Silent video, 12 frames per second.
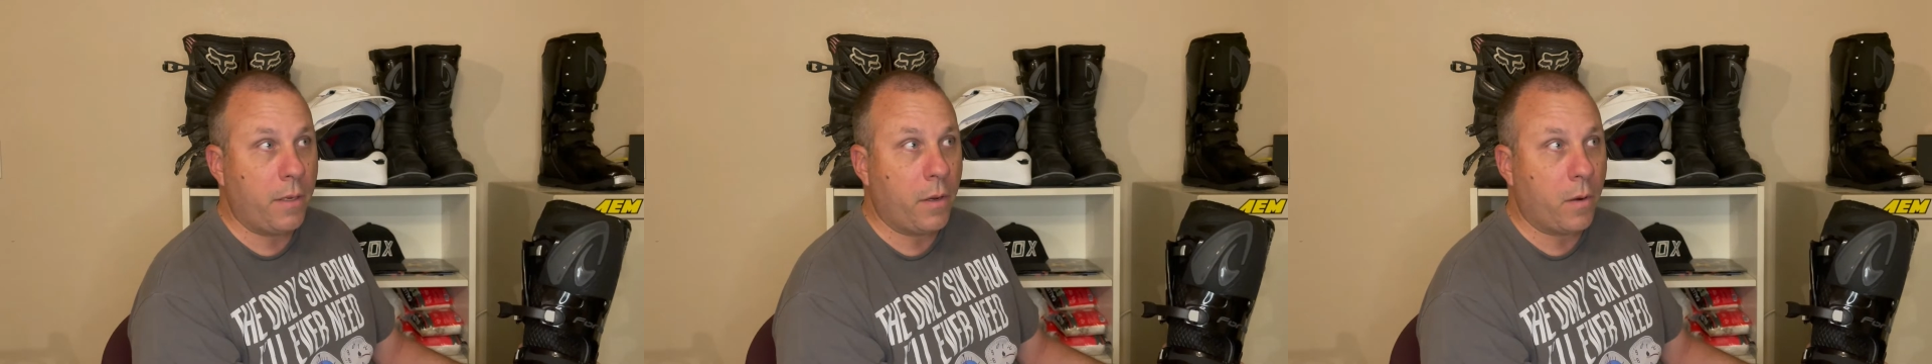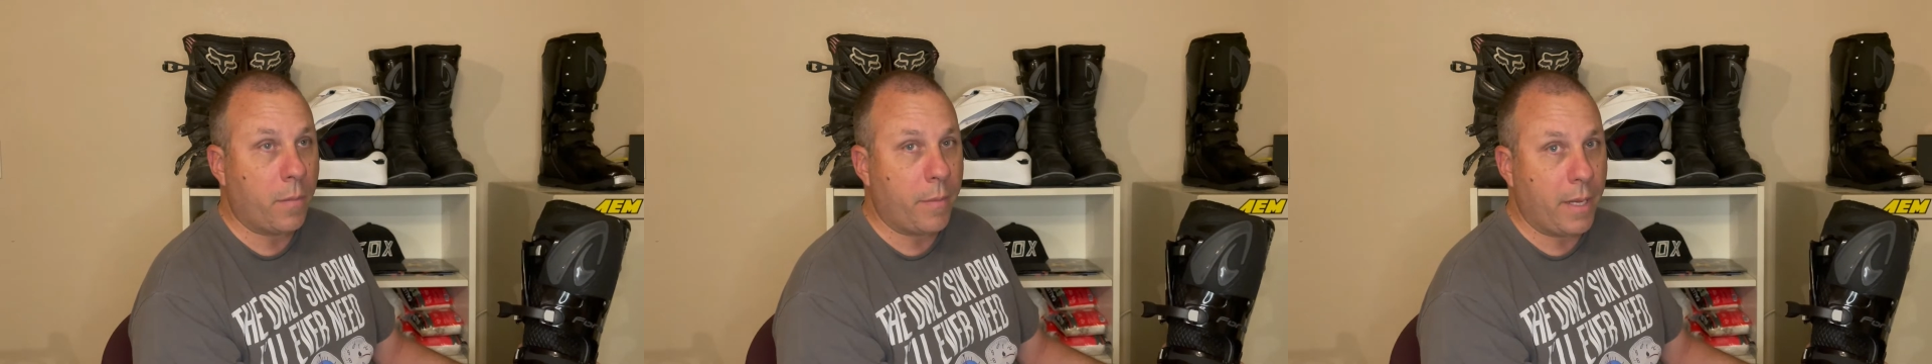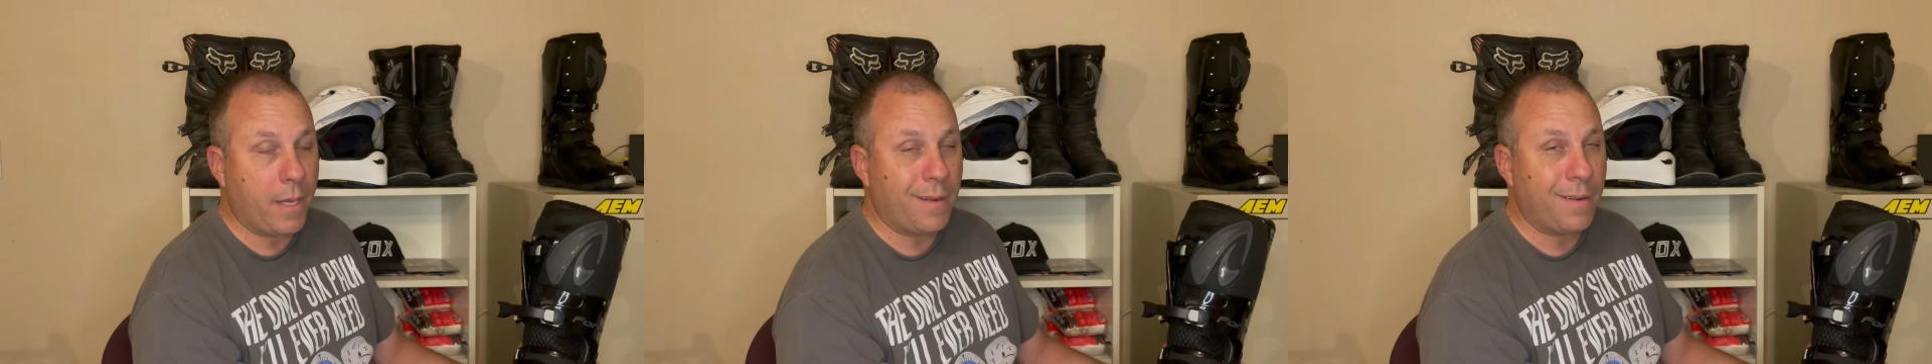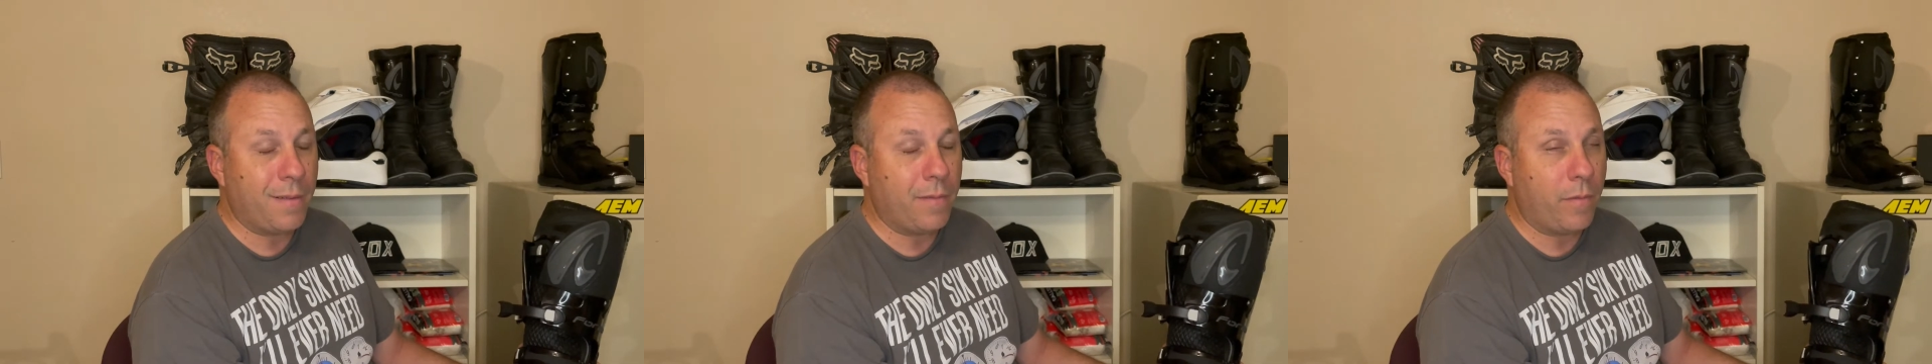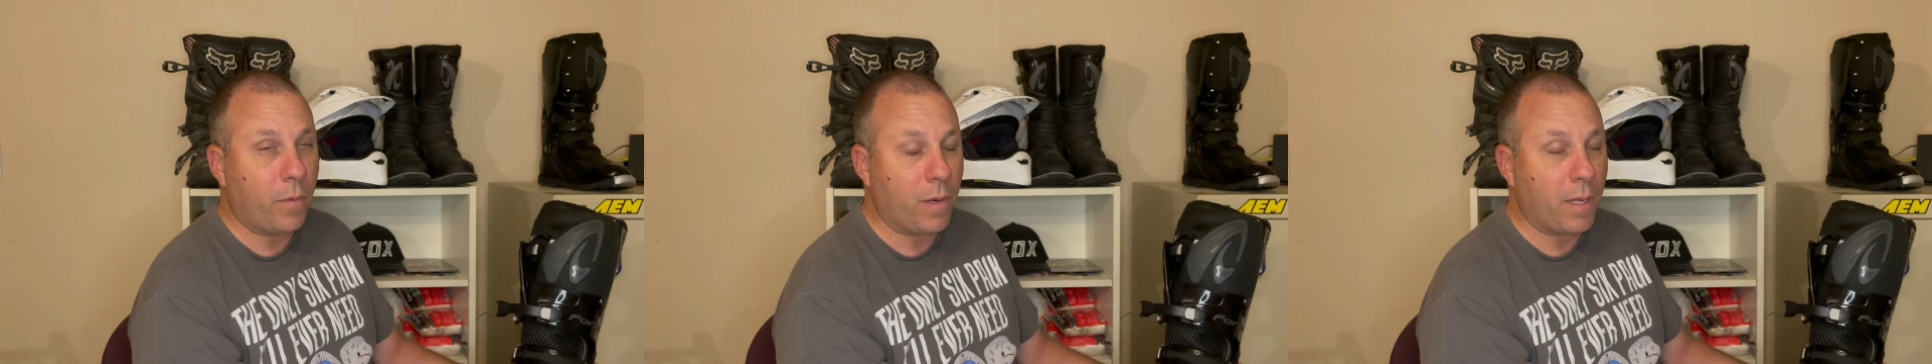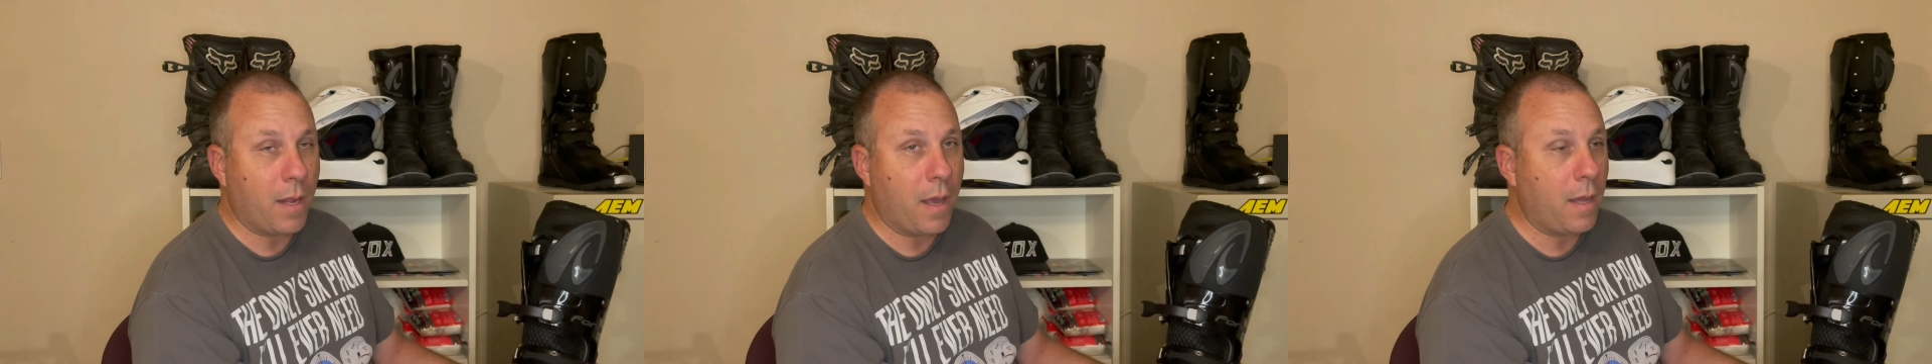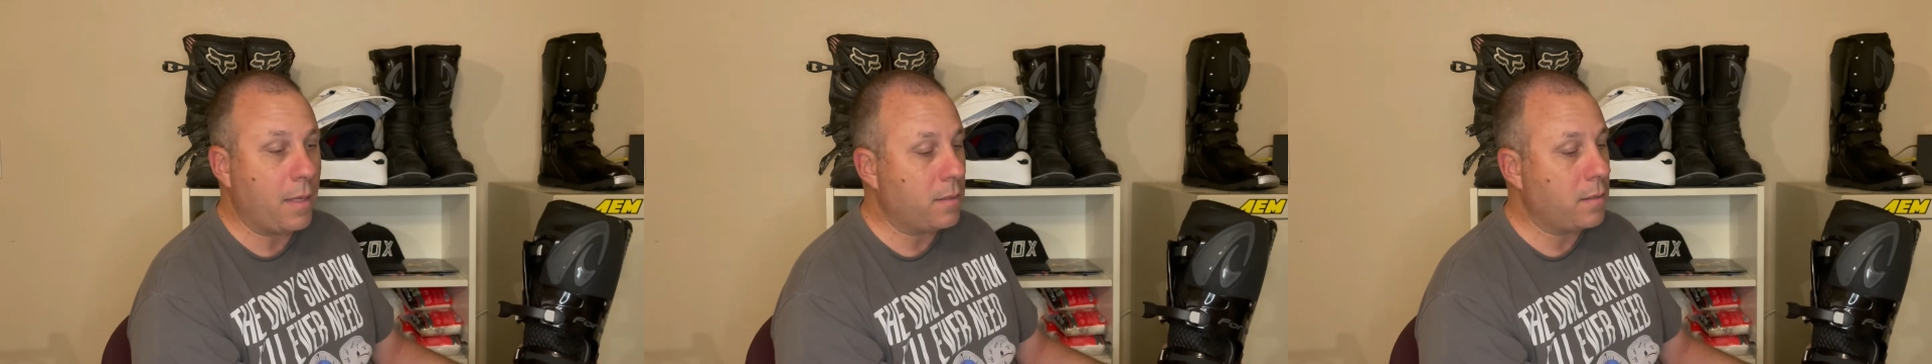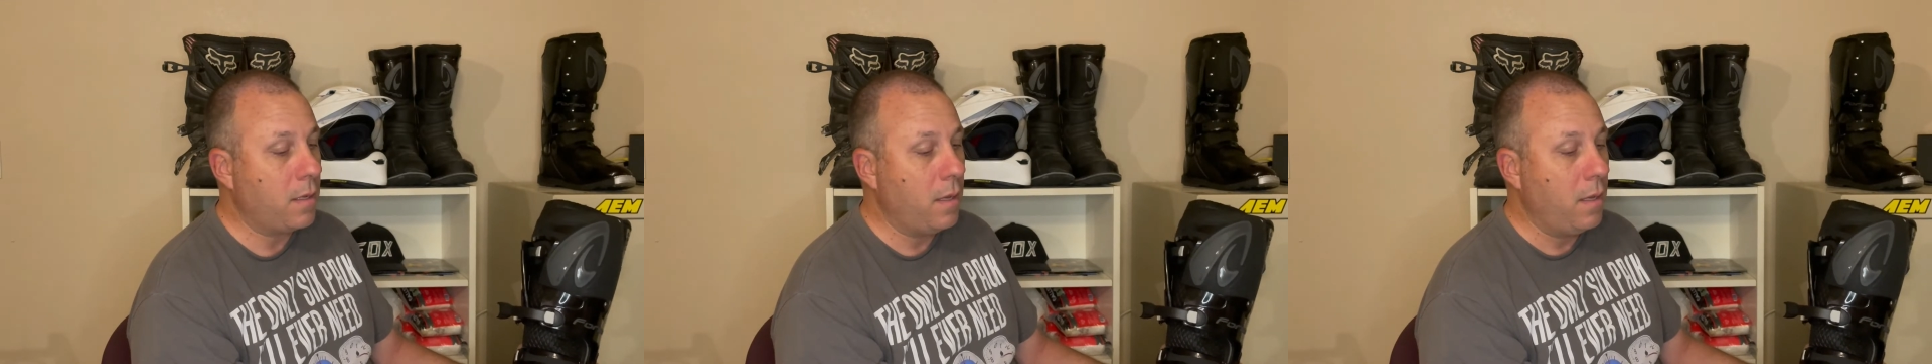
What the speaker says: European 49s